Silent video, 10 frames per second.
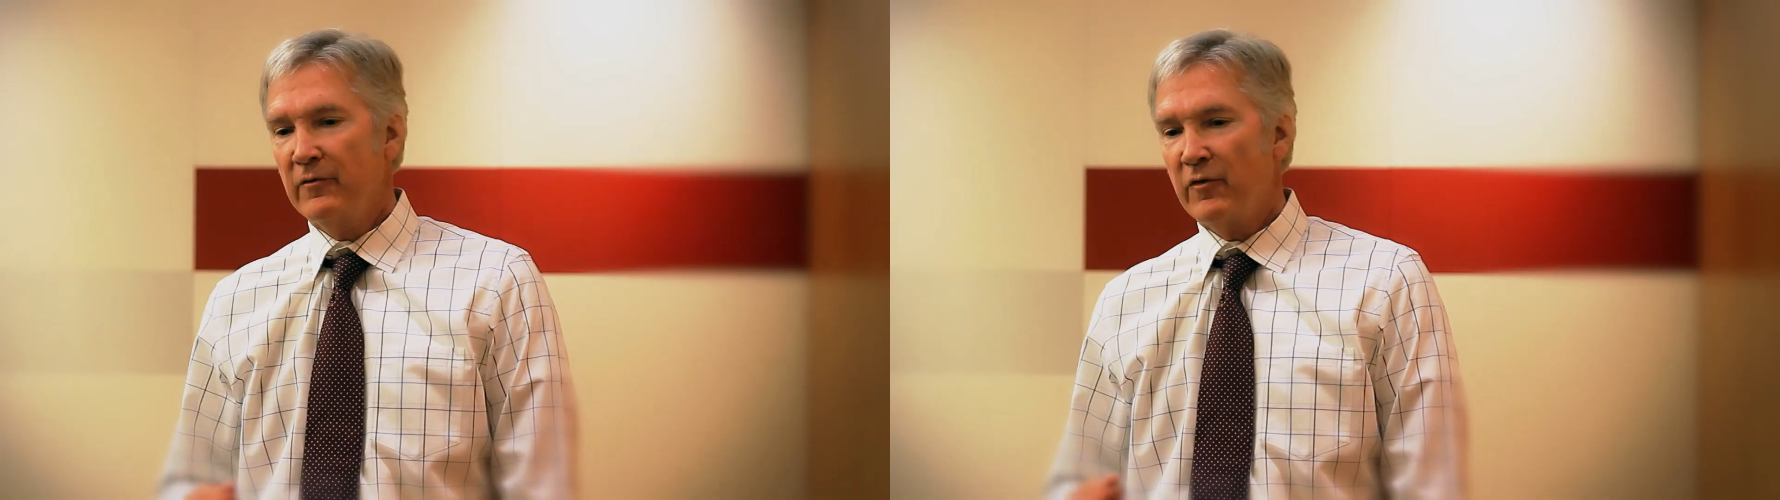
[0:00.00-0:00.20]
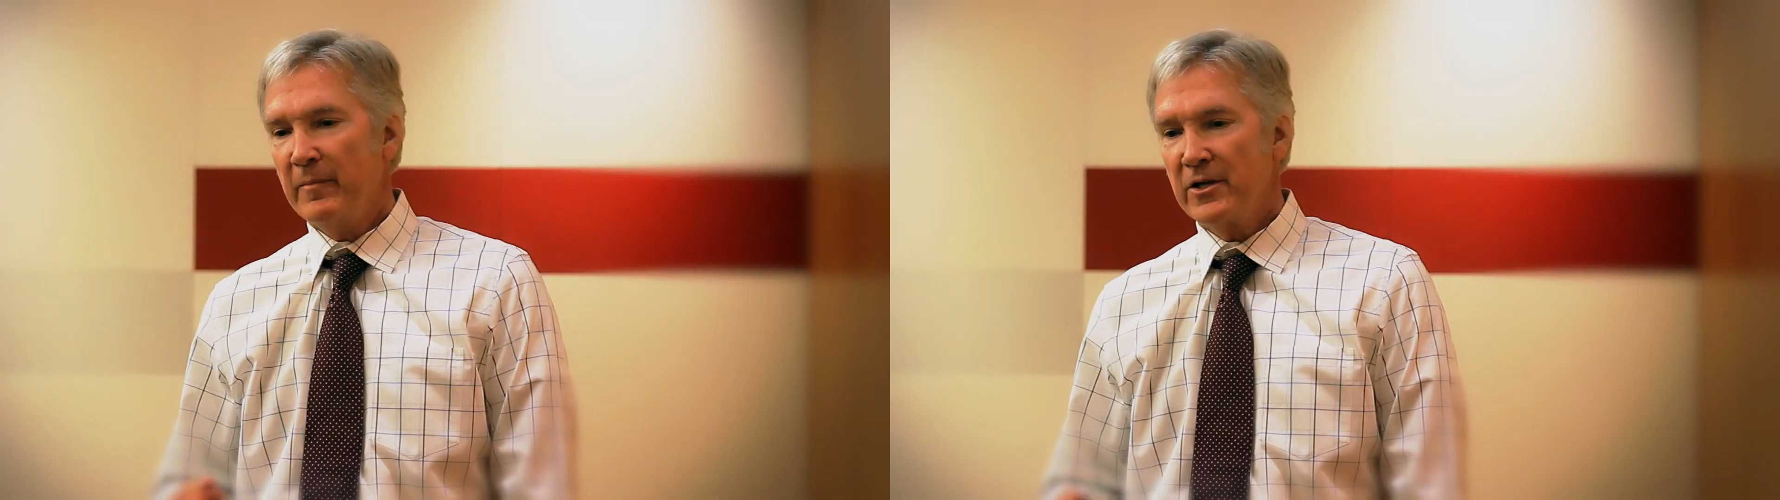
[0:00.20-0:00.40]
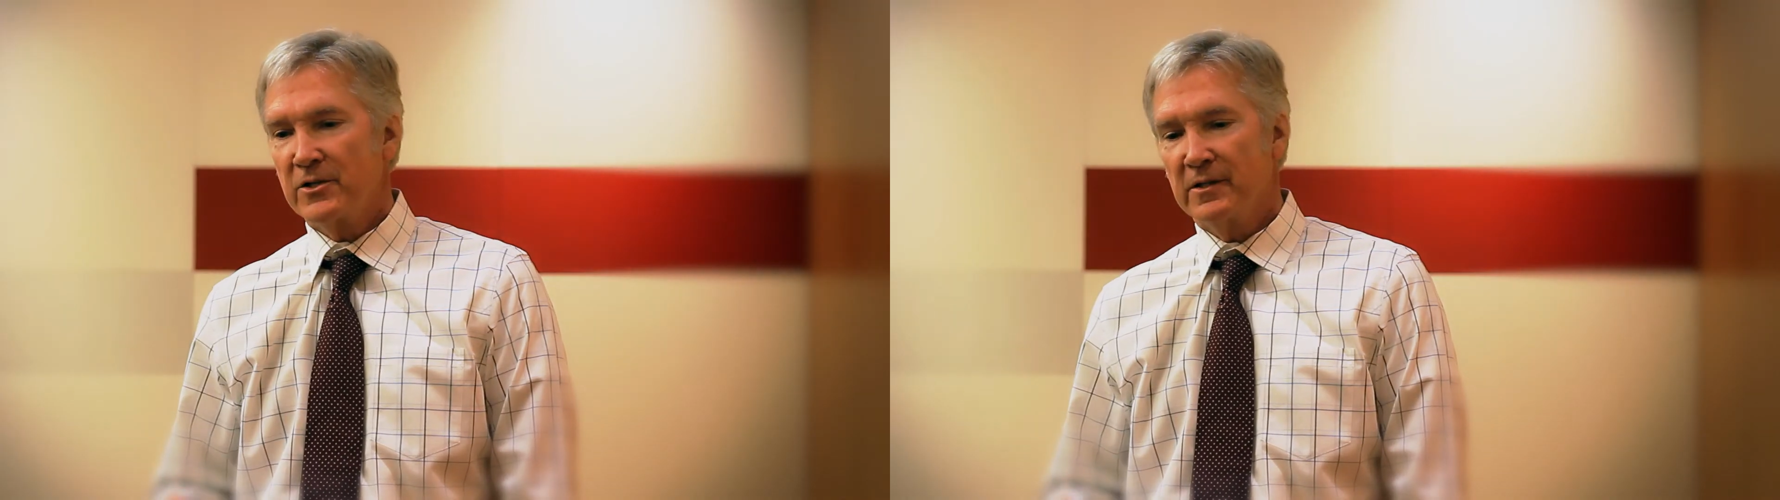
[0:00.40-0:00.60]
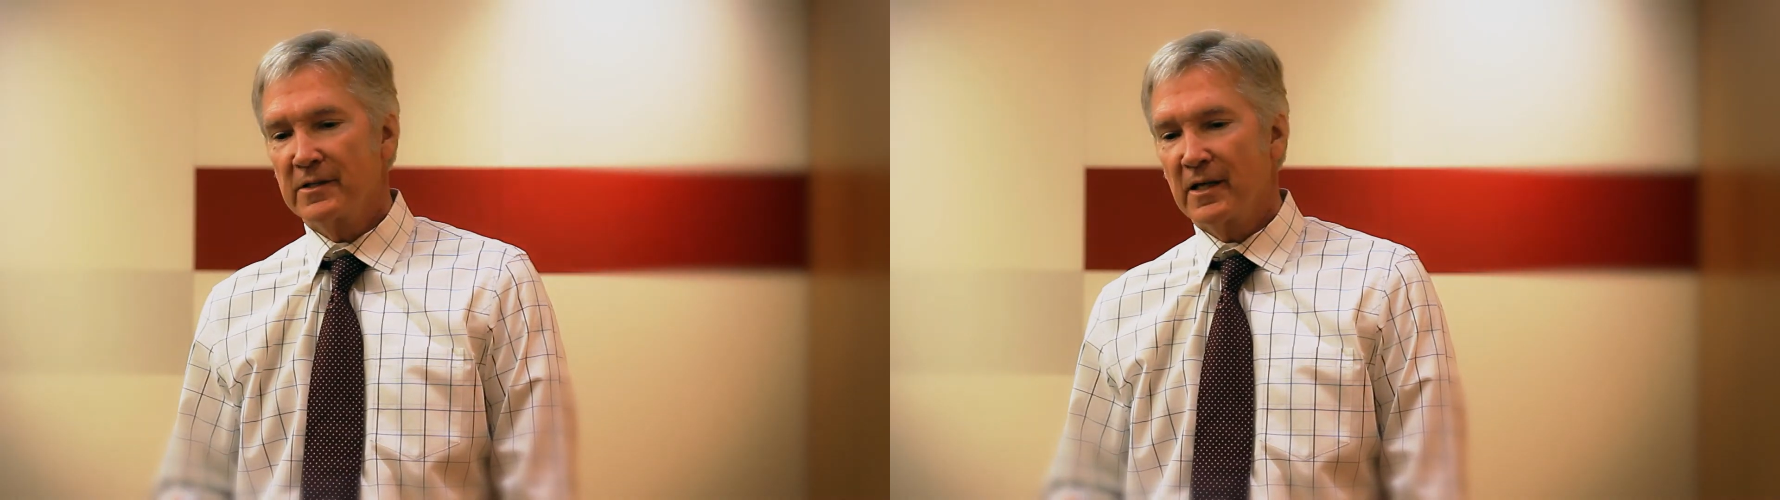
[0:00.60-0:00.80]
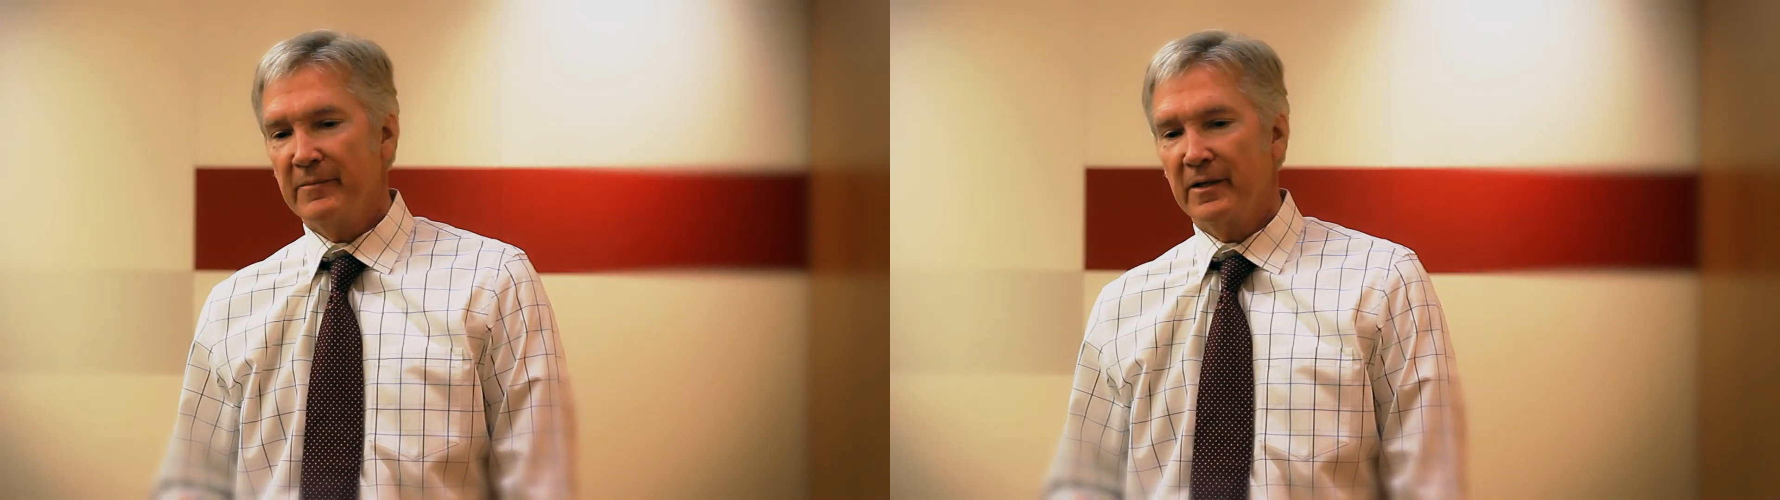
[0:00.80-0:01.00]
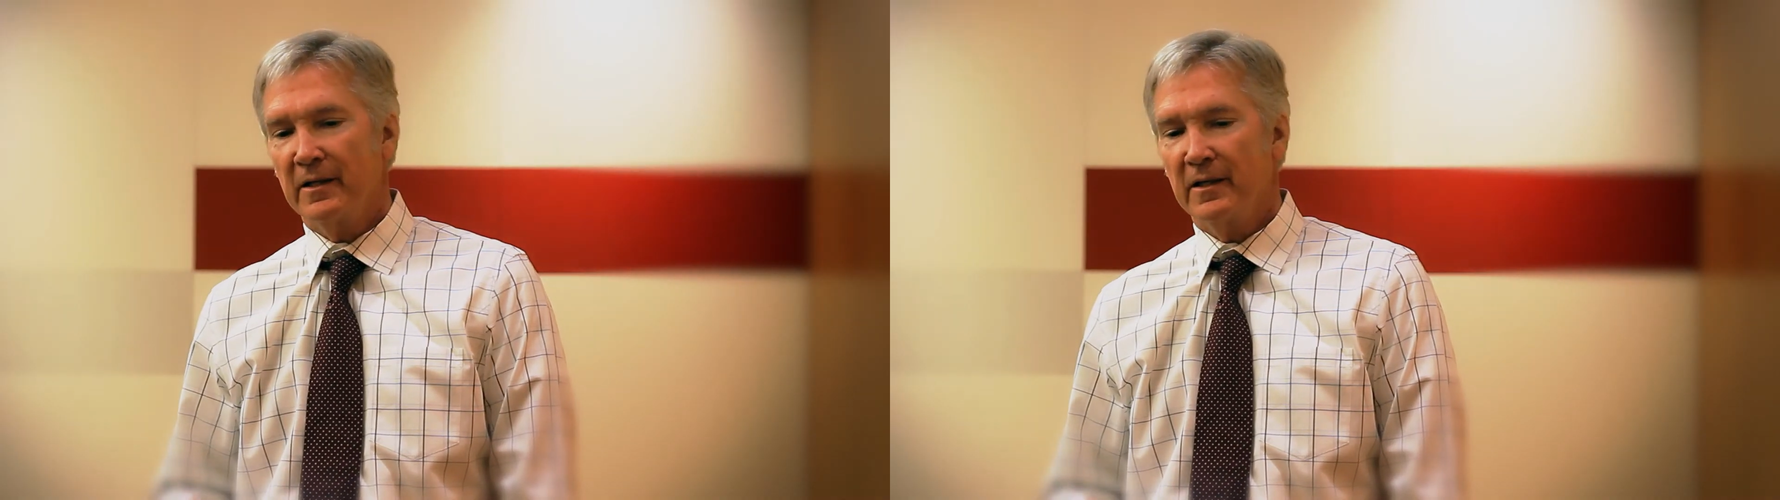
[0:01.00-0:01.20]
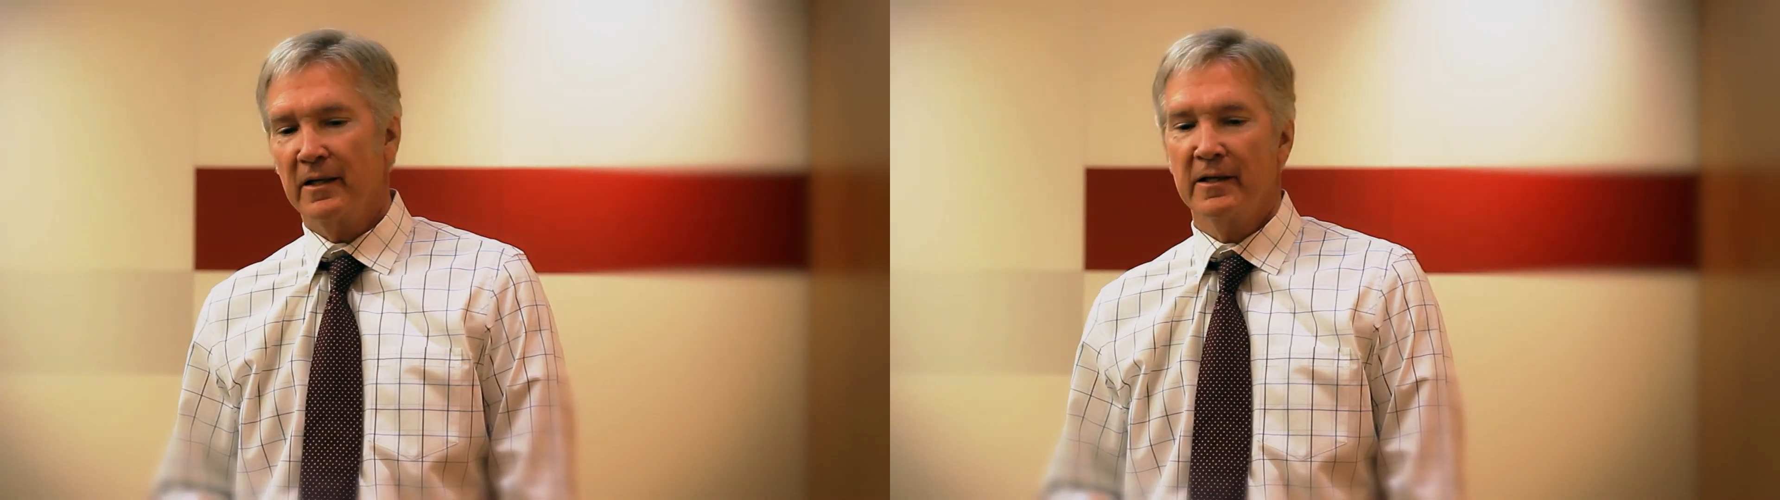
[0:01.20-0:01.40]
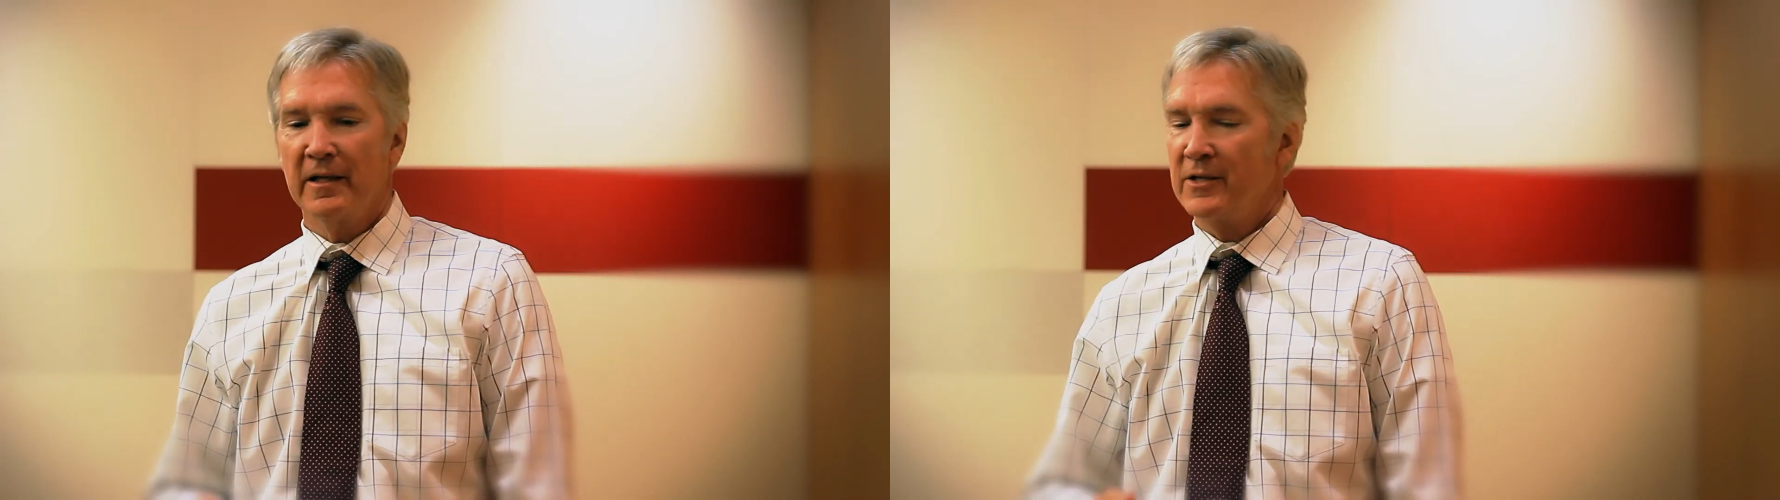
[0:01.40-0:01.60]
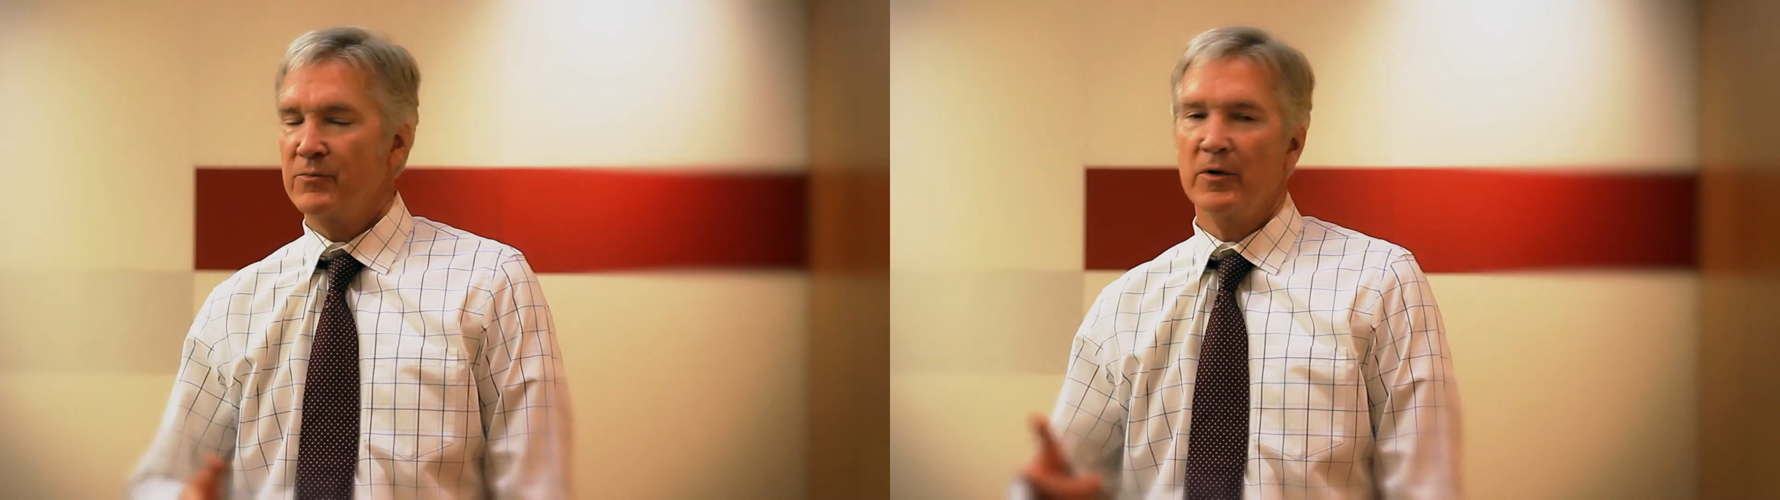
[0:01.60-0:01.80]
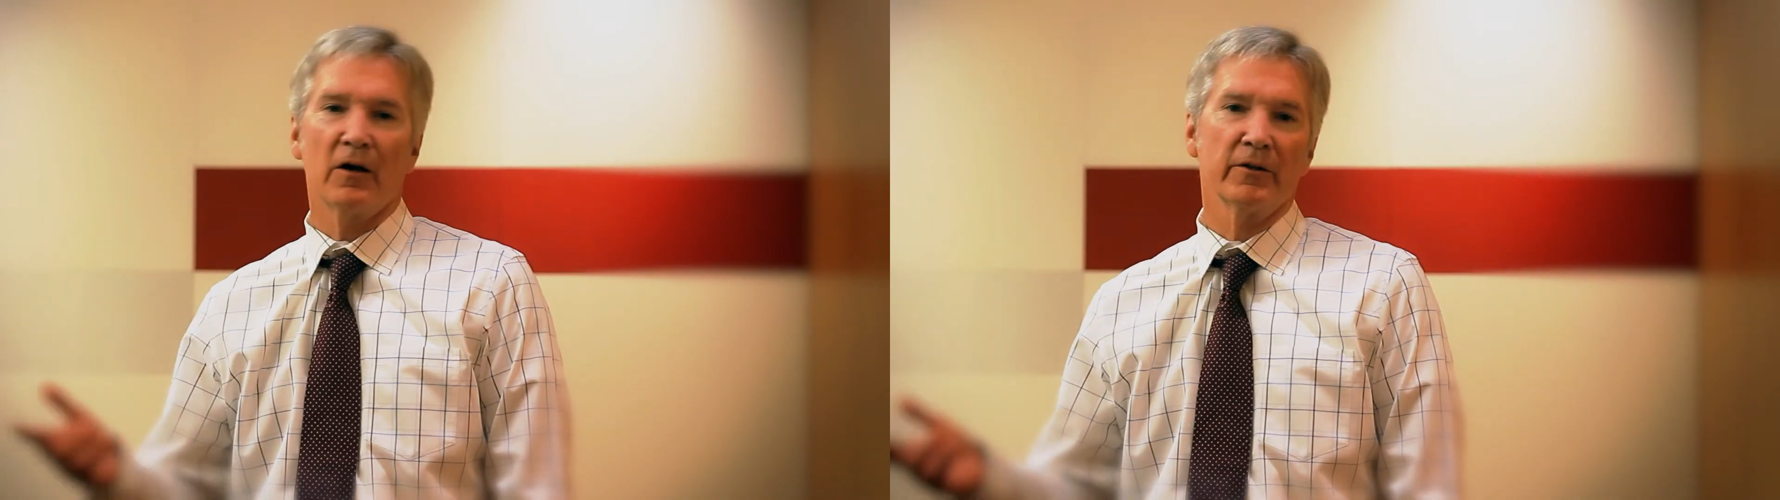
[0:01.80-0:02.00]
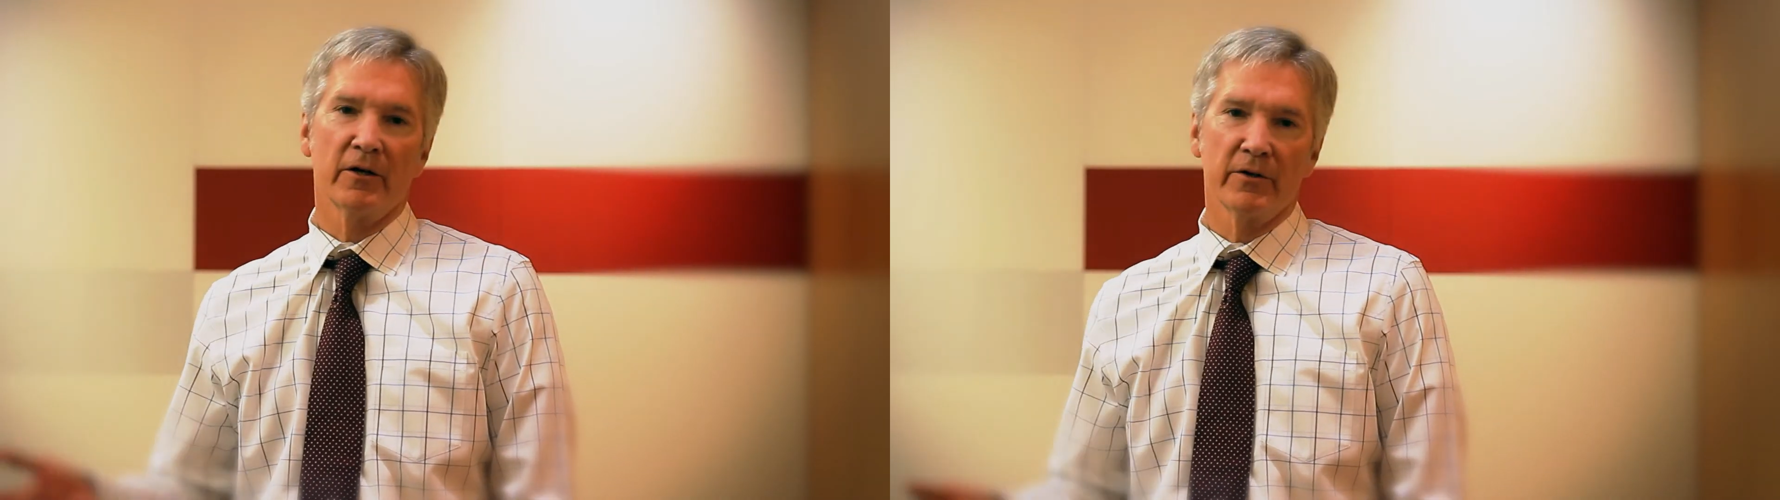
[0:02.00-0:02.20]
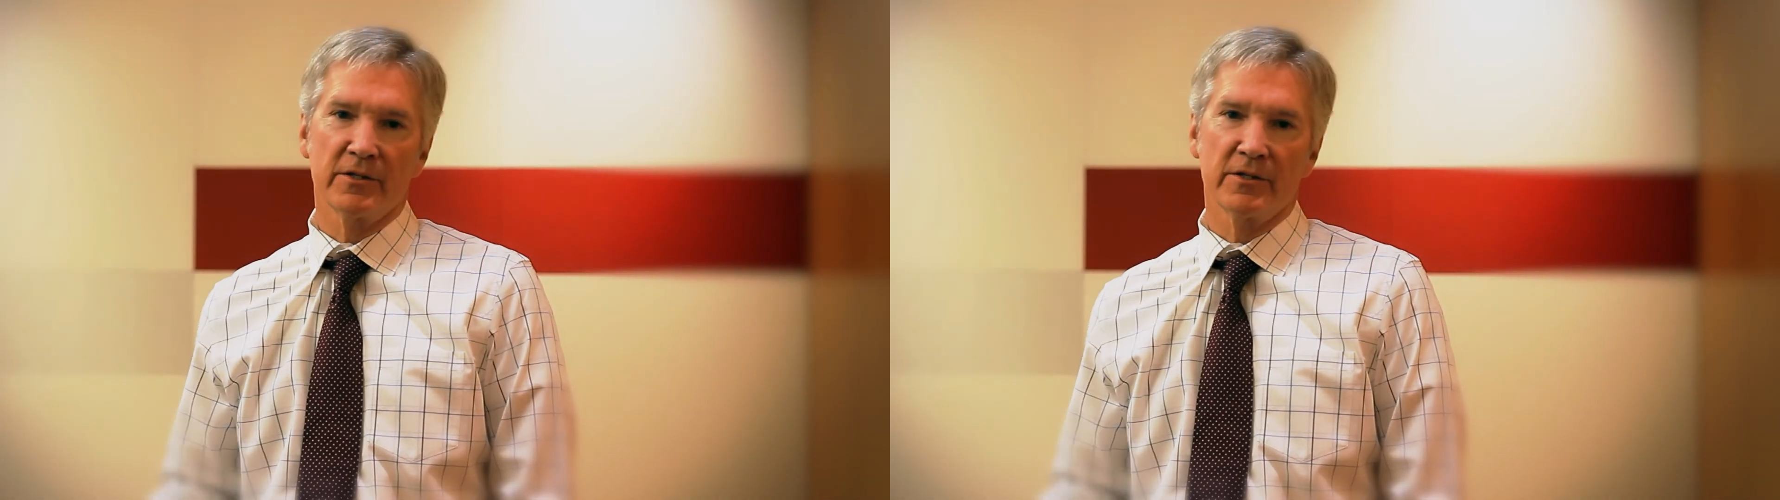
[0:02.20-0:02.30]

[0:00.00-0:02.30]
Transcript: information is coming in, as we all know,